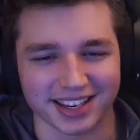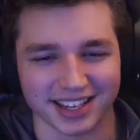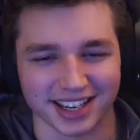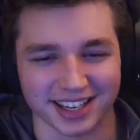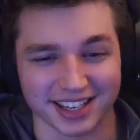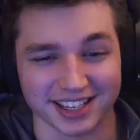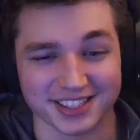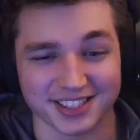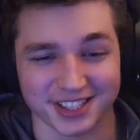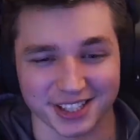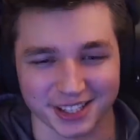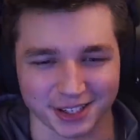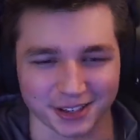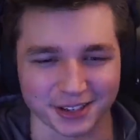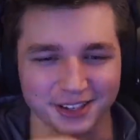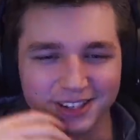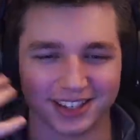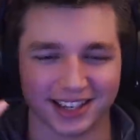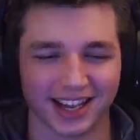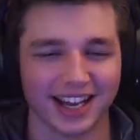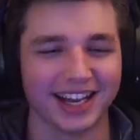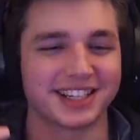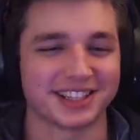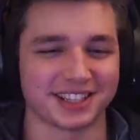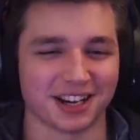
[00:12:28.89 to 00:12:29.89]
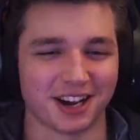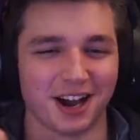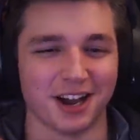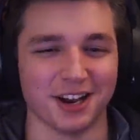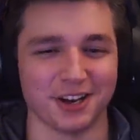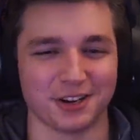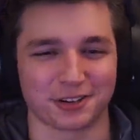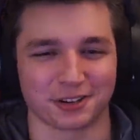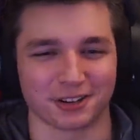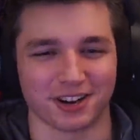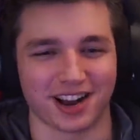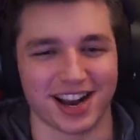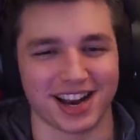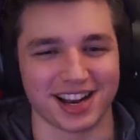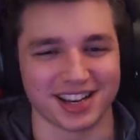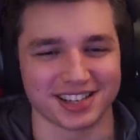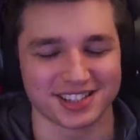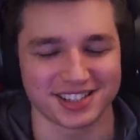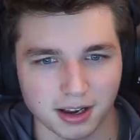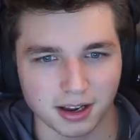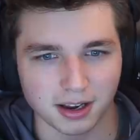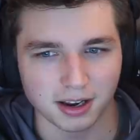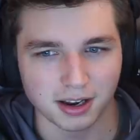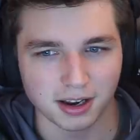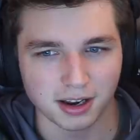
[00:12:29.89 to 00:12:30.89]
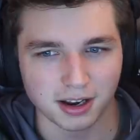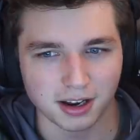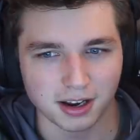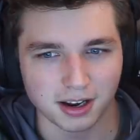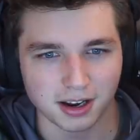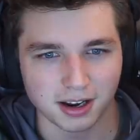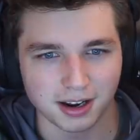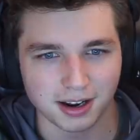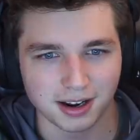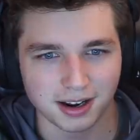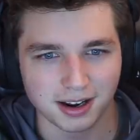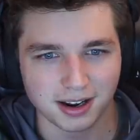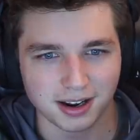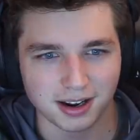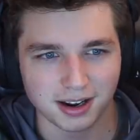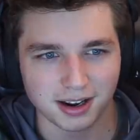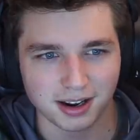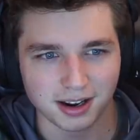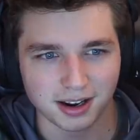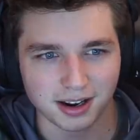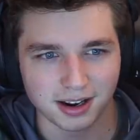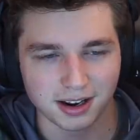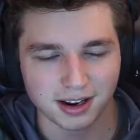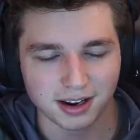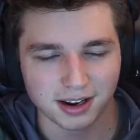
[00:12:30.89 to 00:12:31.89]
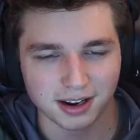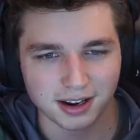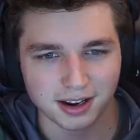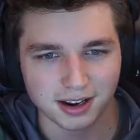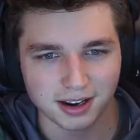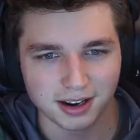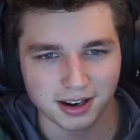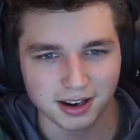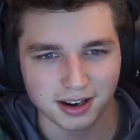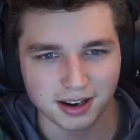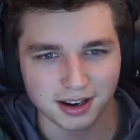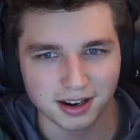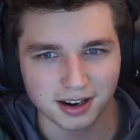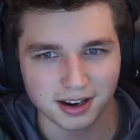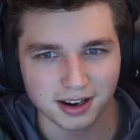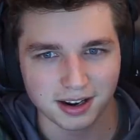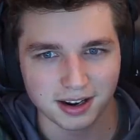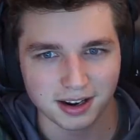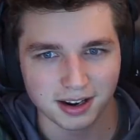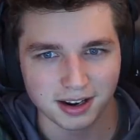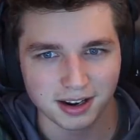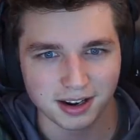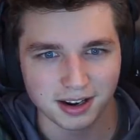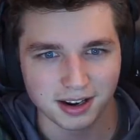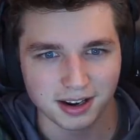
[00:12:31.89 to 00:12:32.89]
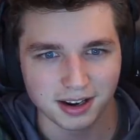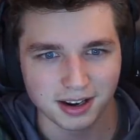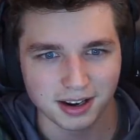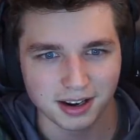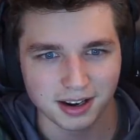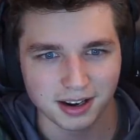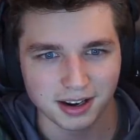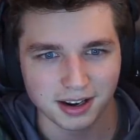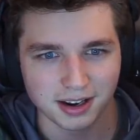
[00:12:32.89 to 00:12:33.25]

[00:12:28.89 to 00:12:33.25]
That is a good, like, contrast. Too bad this isn't why I planned on opening you again.